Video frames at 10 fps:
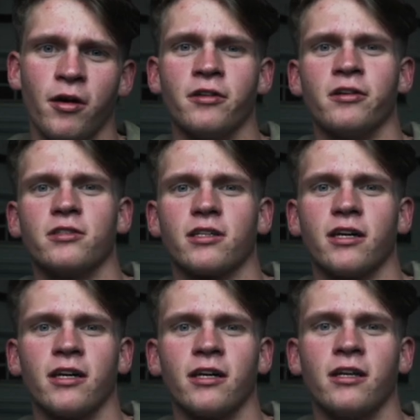others,
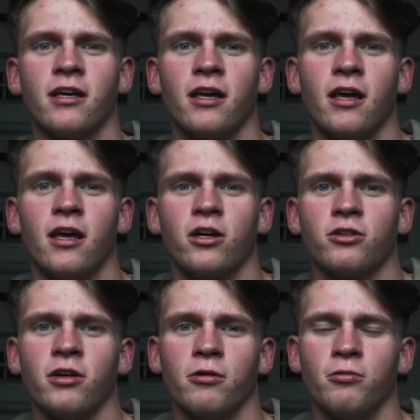and
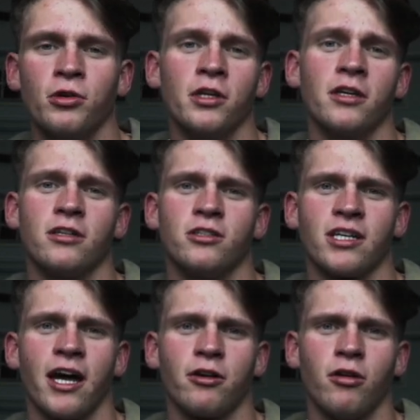create really
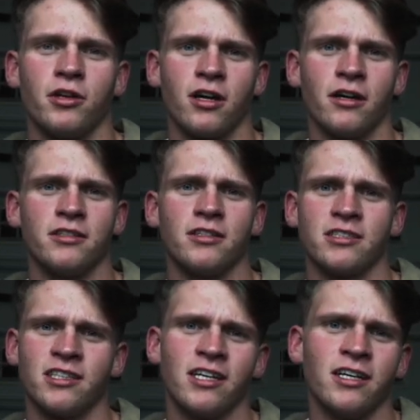just high quality content,
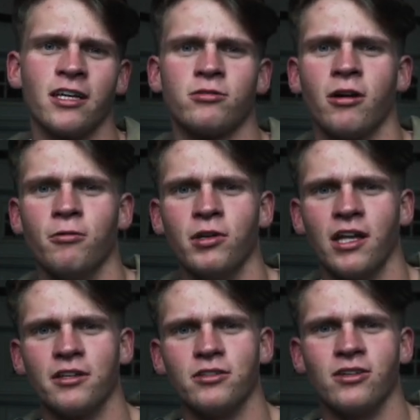because in the end, that's what I really
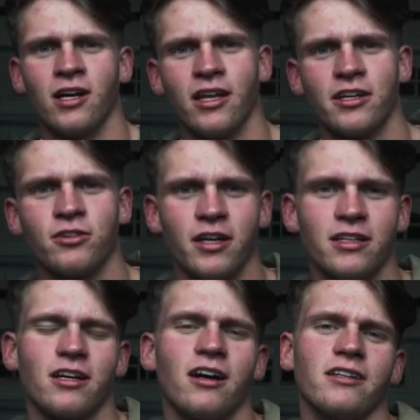like doing. I like
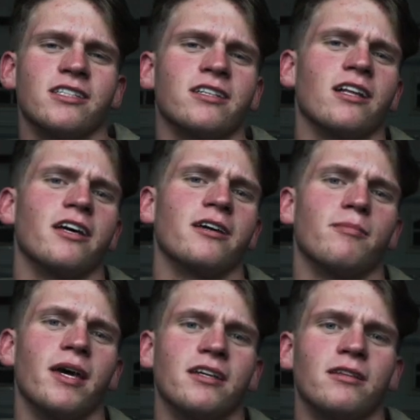creating content, I like
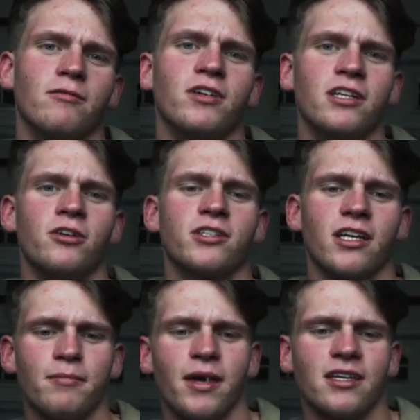making videos, I
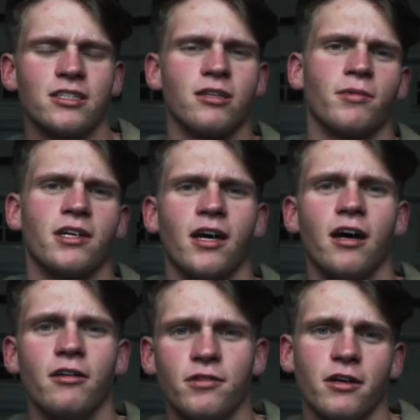like making something
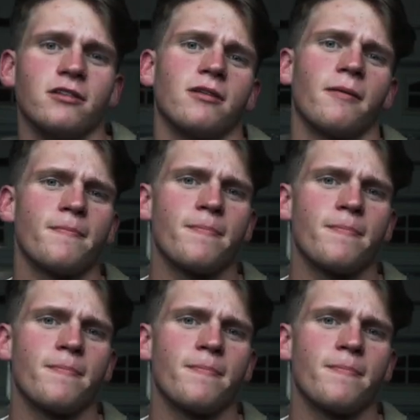out of nothing.